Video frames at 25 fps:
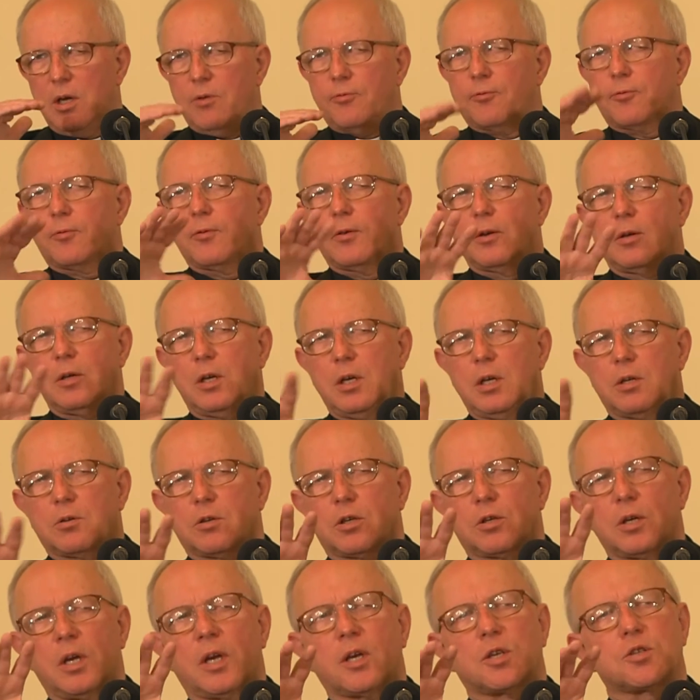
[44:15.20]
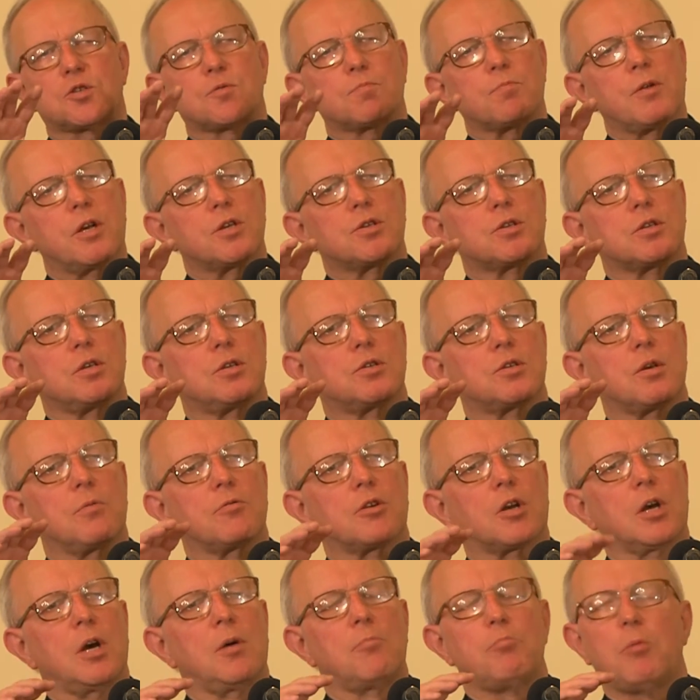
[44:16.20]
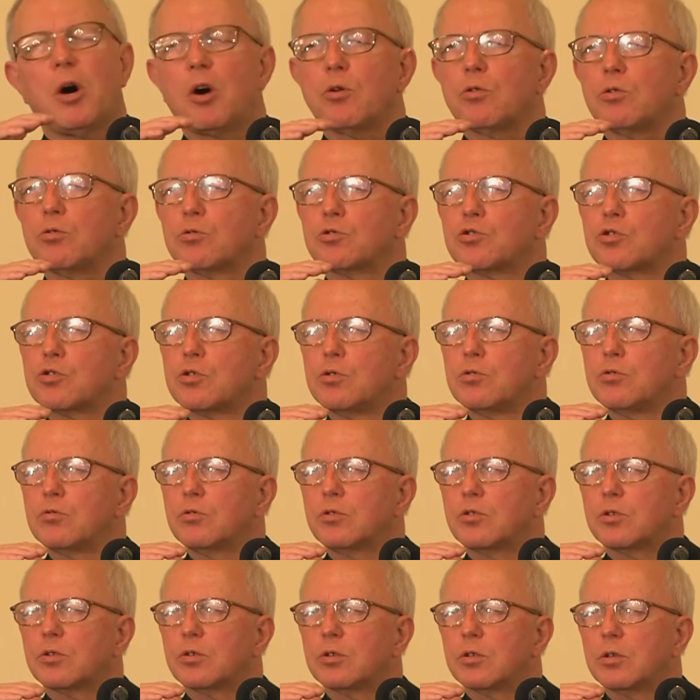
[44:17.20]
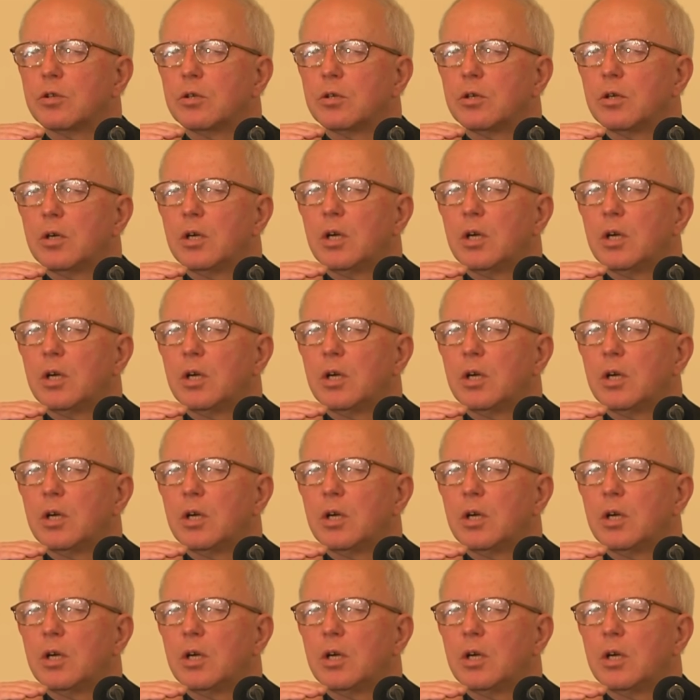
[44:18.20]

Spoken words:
if it expresses a moral truth